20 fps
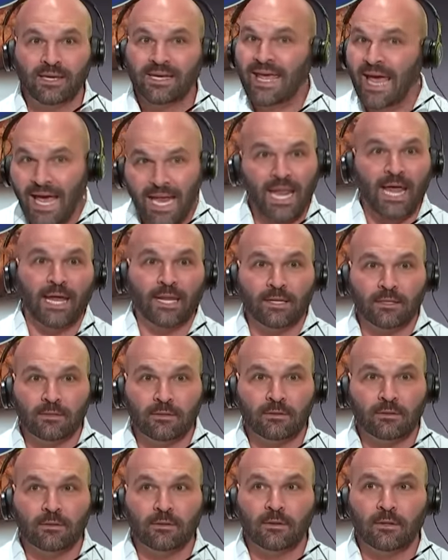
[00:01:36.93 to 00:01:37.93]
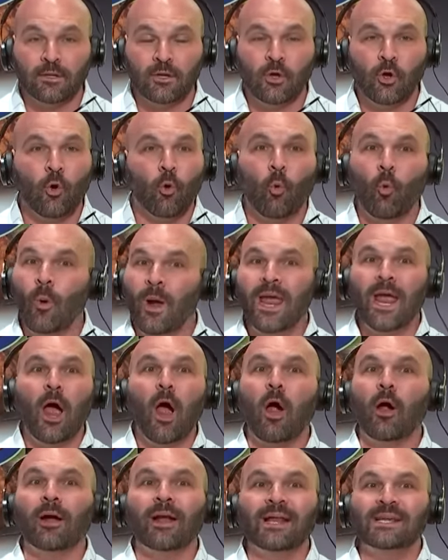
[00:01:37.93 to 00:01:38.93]
Kill it. We
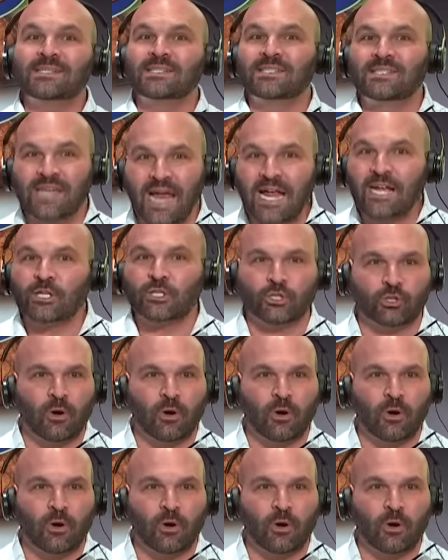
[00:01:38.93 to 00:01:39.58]
already sent